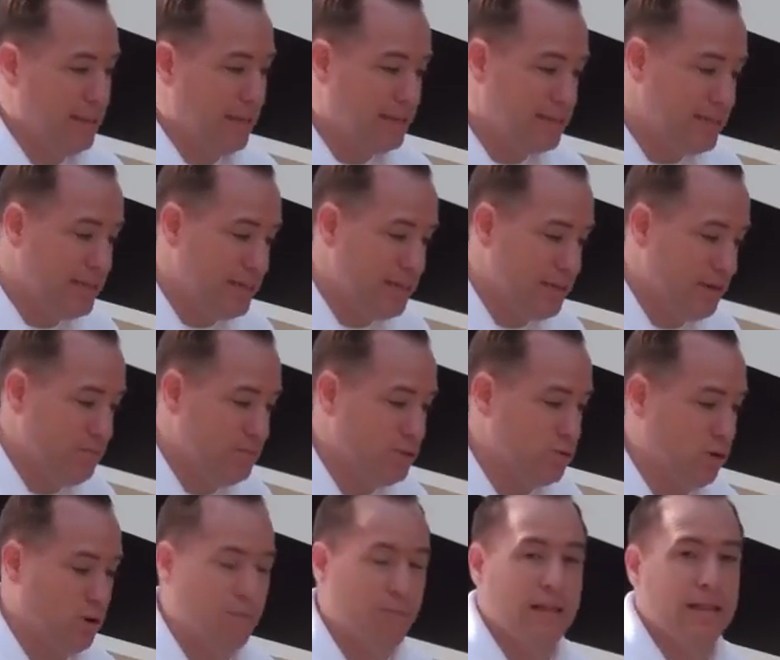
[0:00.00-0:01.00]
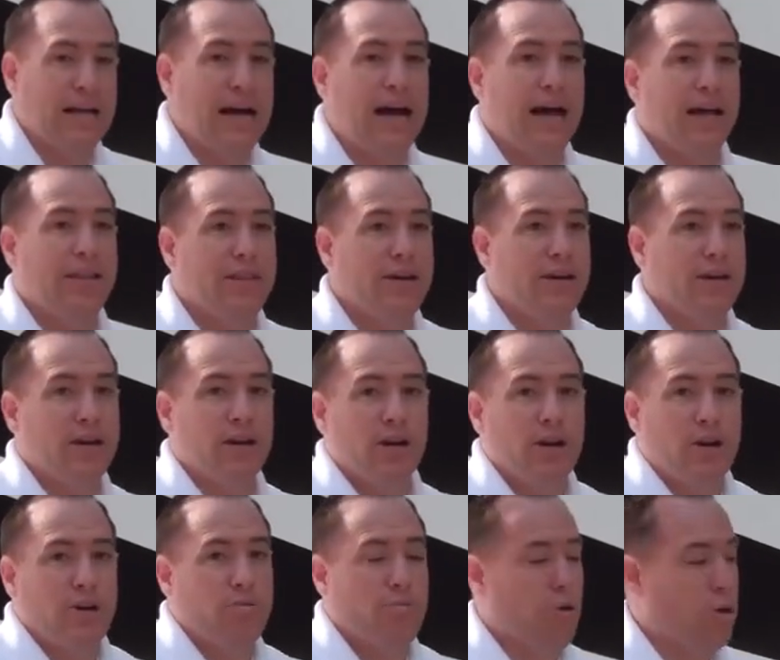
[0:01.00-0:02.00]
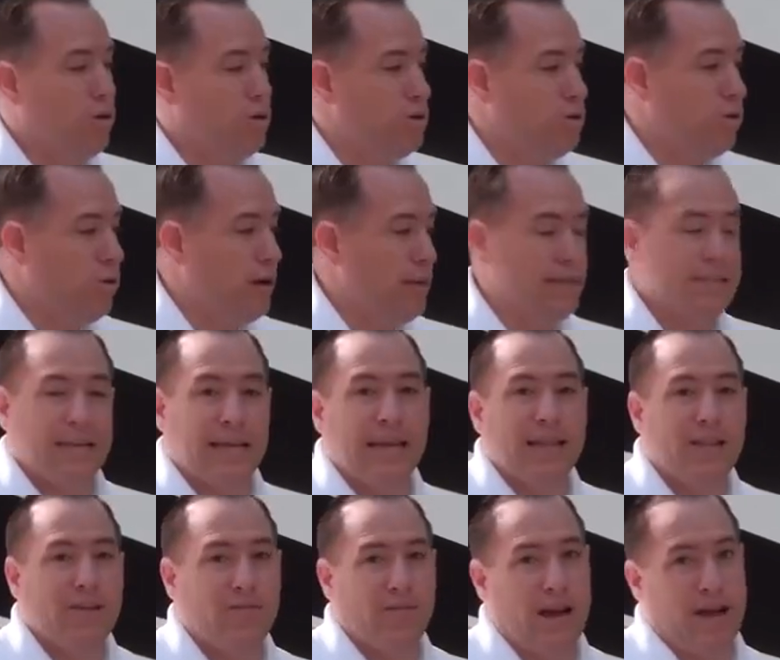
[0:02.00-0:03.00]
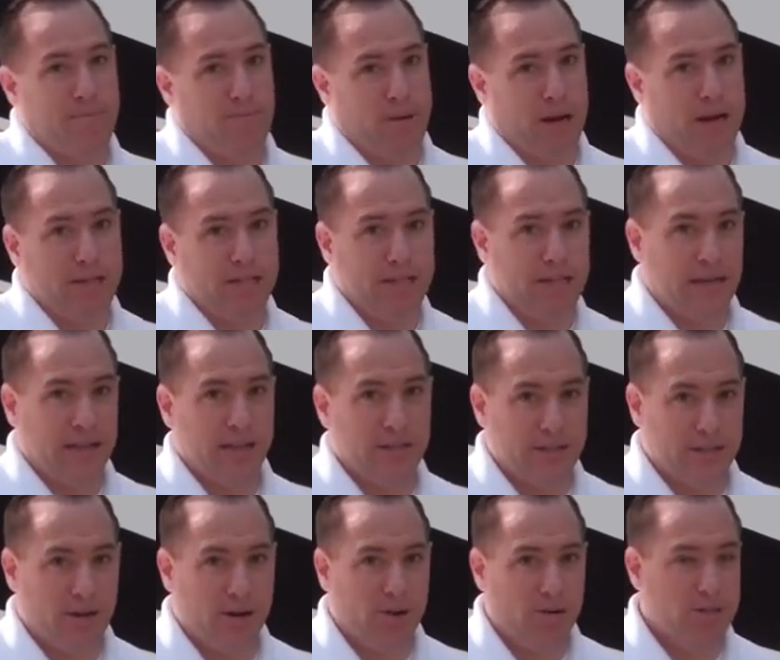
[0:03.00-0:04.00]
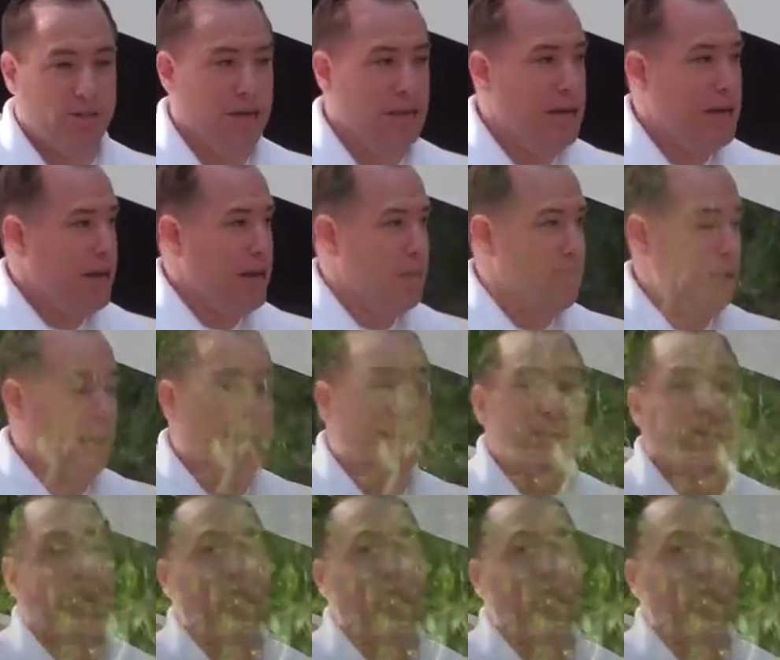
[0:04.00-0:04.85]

That's going to absorb a lot of the road noise and the vibration on this coach and make it